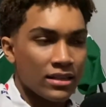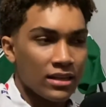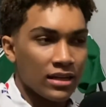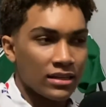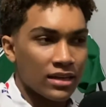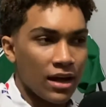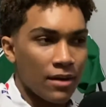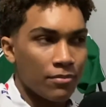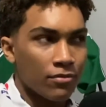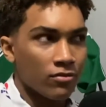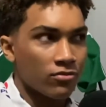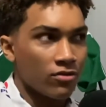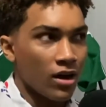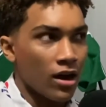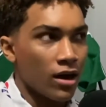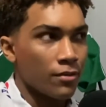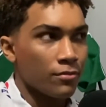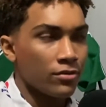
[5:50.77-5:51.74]
type of
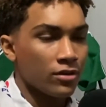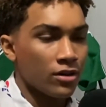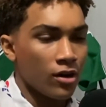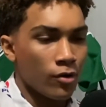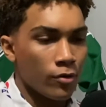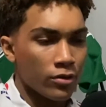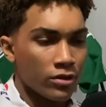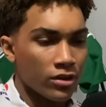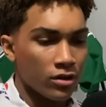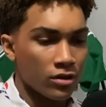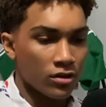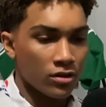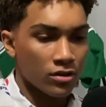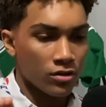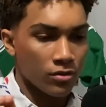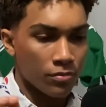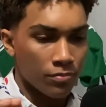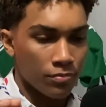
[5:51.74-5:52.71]
vibe, you know, and
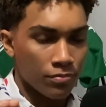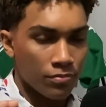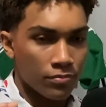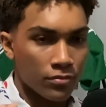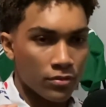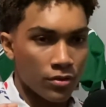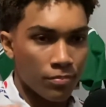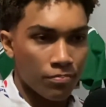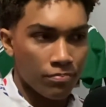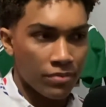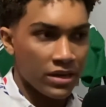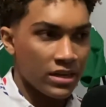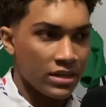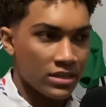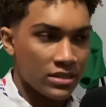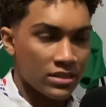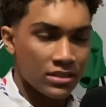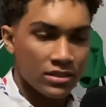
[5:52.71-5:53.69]
the
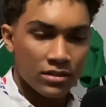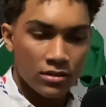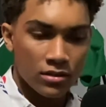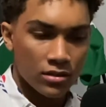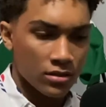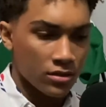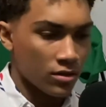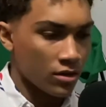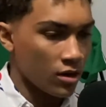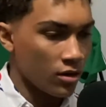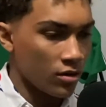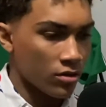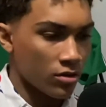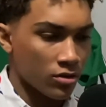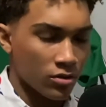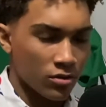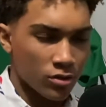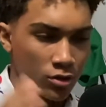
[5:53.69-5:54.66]
beats, you know,
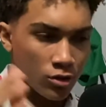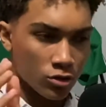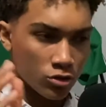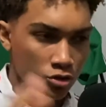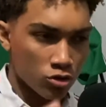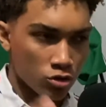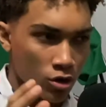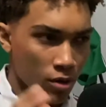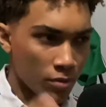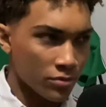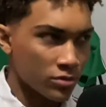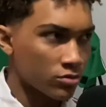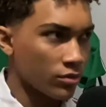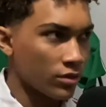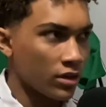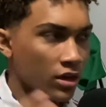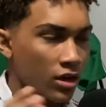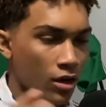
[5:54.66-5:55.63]
the drums
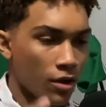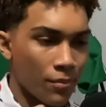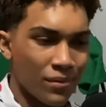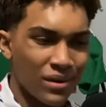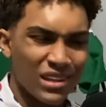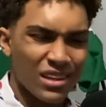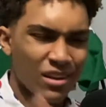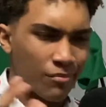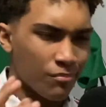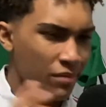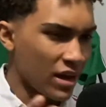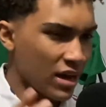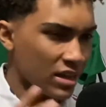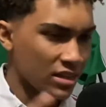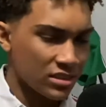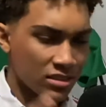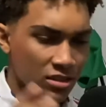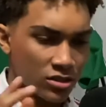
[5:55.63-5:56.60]
when they come in, the
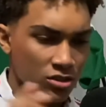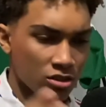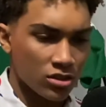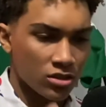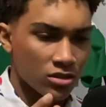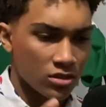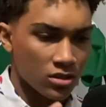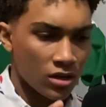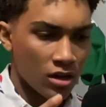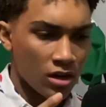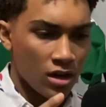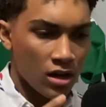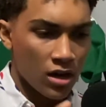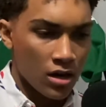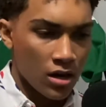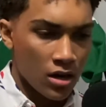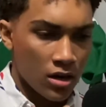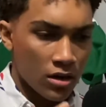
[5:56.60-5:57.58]
bass, they're just,
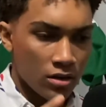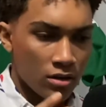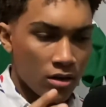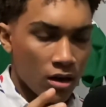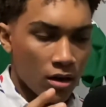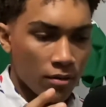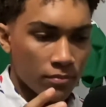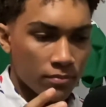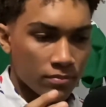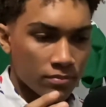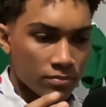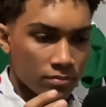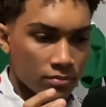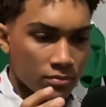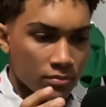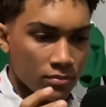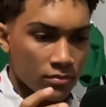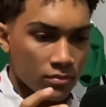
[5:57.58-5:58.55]
you know,
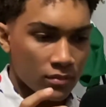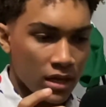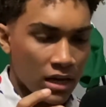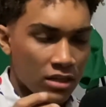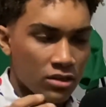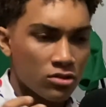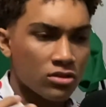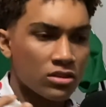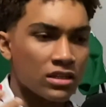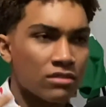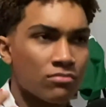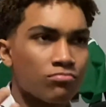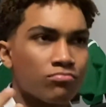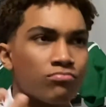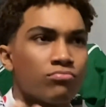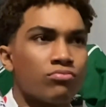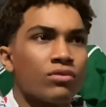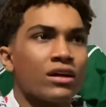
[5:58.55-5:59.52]
it just
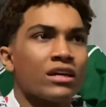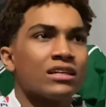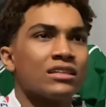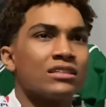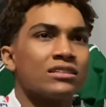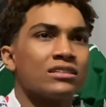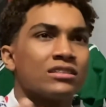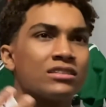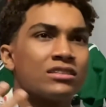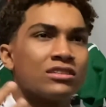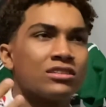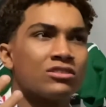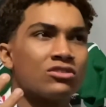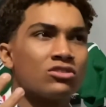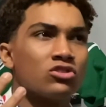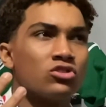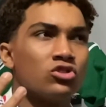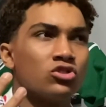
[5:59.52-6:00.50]
brings
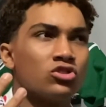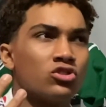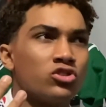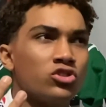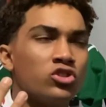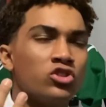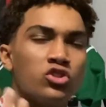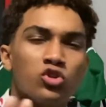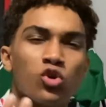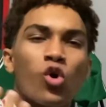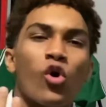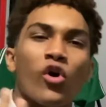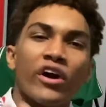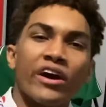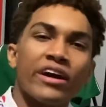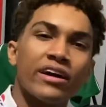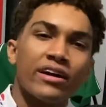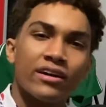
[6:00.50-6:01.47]
just
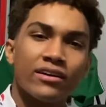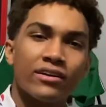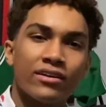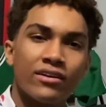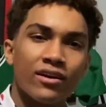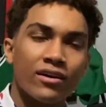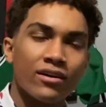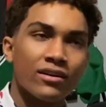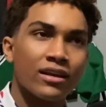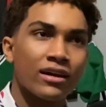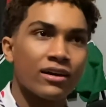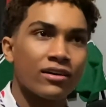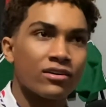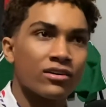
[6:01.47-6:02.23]
joy, you know, like